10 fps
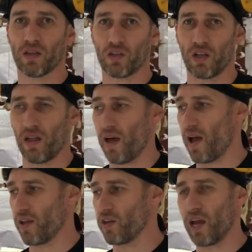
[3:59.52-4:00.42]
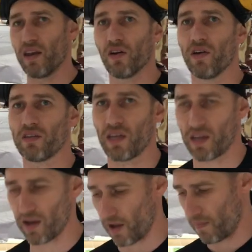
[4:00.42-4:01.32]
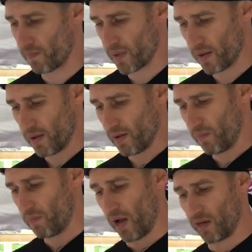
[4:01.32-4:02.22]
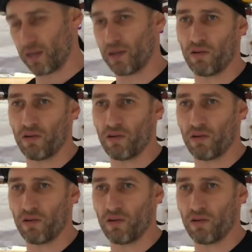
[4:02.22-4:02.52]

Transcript: just like that, and you get a nice neat cut. But